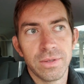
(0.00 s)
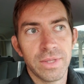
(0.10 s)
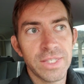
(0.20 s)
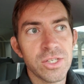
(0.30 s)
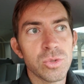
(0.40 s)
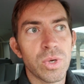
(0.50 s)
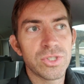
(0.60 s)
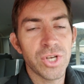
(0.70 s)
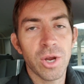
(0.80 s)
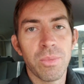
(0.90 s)
This is what
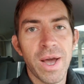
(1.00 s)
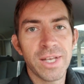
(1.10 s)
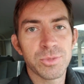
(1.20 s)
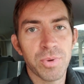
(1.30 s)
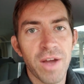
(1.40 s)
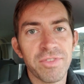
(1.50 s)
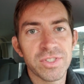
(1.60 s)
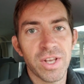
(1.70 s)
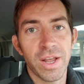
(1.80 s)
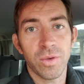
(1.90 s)
Jeremiah is
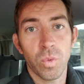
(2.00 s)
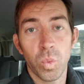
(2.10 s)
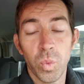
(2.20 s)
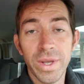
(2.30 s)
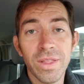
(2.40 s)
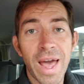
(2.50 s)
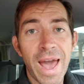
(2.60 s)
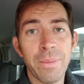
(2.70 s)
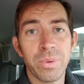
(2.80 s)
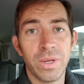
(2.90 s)
prophesying will
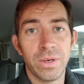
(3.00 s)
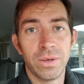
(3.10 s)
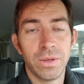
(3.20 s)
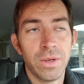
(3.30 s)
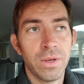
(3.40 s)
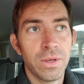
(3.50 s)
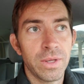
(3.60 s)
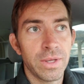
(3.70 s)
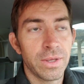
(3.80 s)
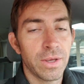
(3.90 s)
happen.
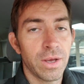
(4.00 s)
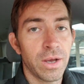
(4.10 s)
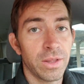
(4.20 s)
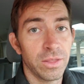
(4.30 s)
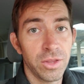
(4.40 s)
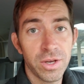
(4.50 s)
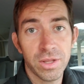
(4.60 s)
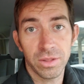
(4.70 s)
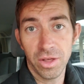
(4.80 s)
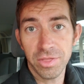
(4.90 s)

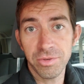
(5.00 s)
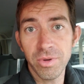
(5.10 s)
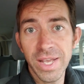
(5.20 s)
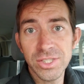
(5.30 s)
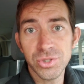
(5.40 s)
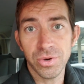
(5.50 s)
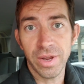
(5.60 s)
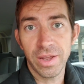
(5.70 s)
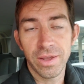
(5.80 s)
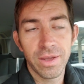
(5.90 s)
Look through
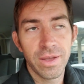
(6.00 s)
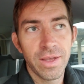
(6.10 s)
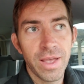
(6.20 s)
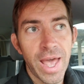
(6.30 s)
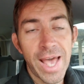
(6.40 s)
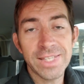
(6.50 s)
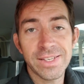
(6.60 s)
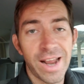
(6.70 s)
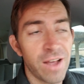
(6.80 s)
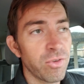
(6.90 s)
history. Has
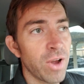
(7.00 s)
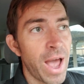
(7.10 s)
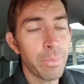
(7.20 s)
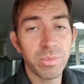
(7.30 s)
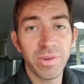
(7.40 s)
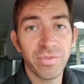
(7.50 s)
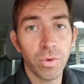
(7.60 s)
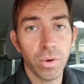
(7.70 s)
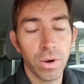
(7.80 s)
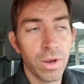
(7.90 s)
it ever happened
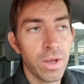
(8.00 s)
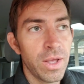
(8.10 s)
before?